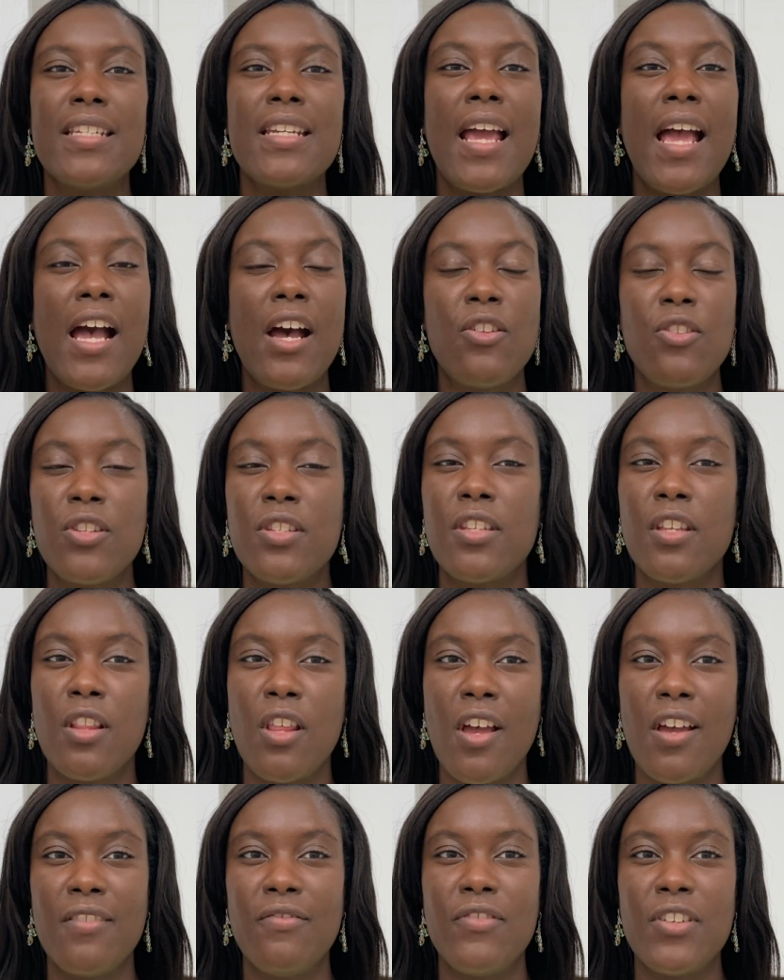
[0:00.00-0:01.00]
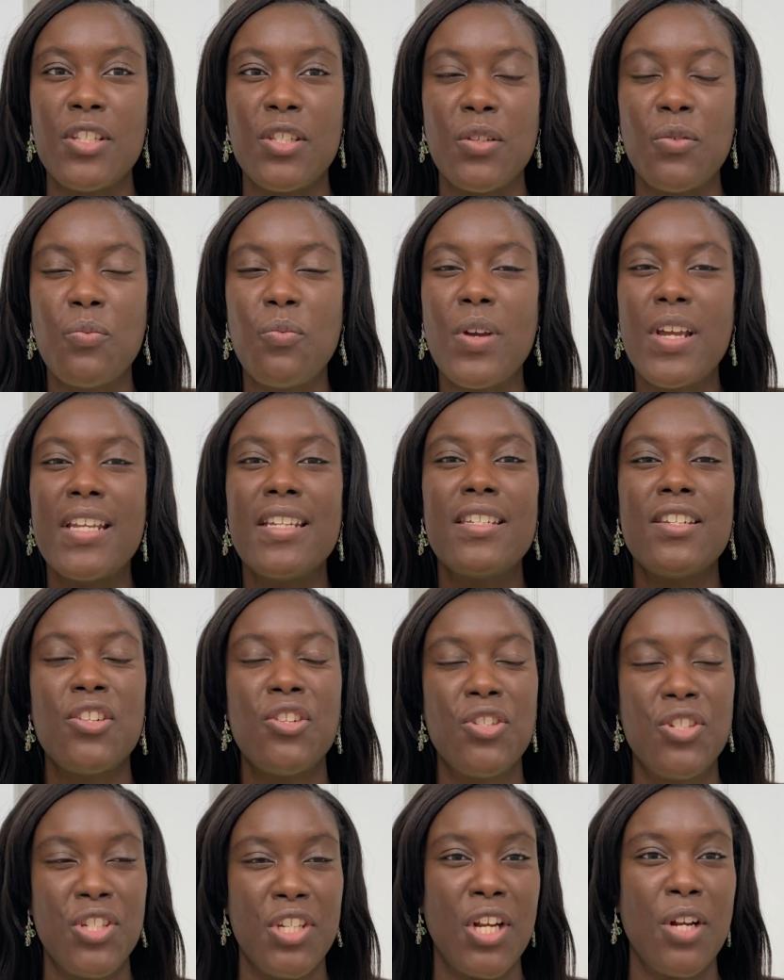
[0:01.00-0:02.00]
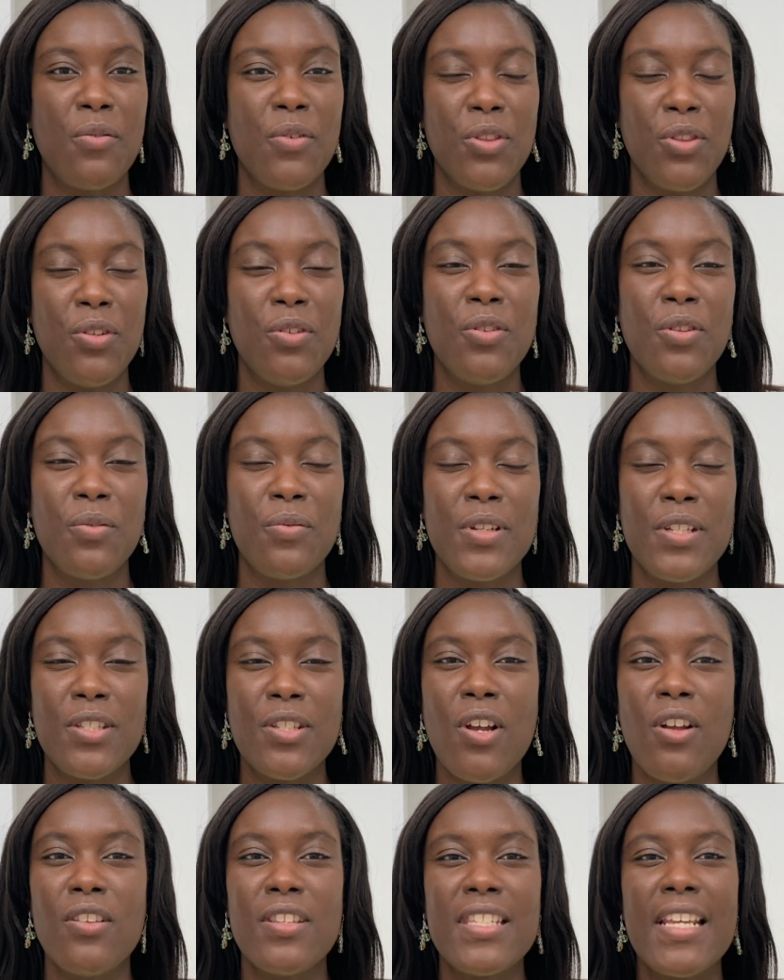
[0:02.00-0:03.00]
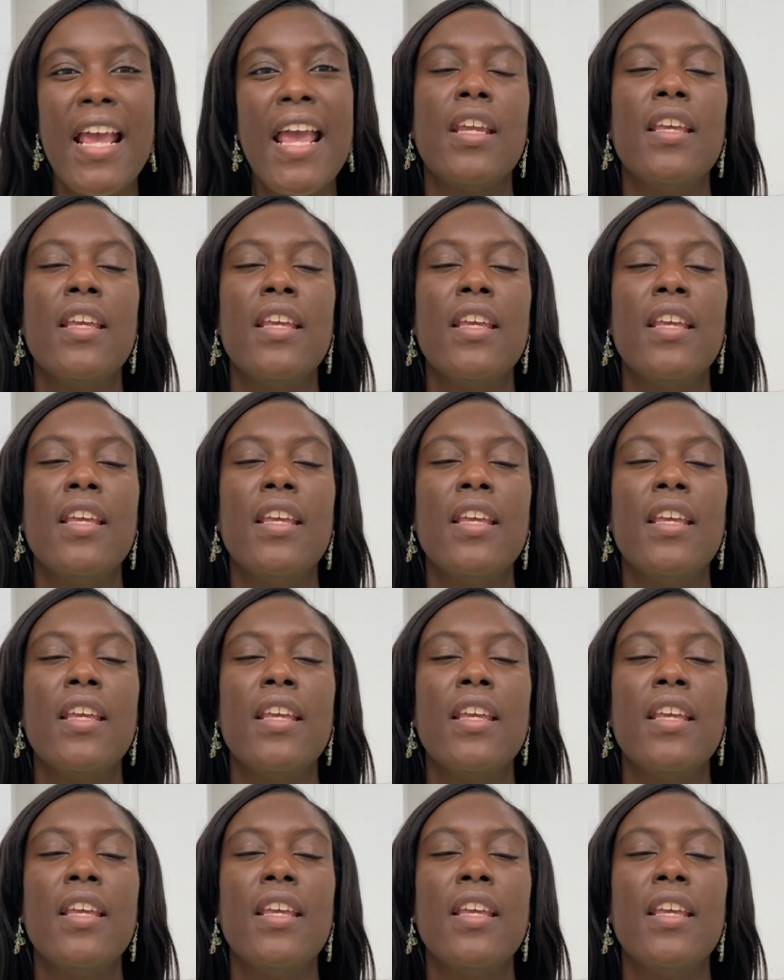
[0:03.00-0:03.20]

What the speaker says: how the salon visit went, share with you the results,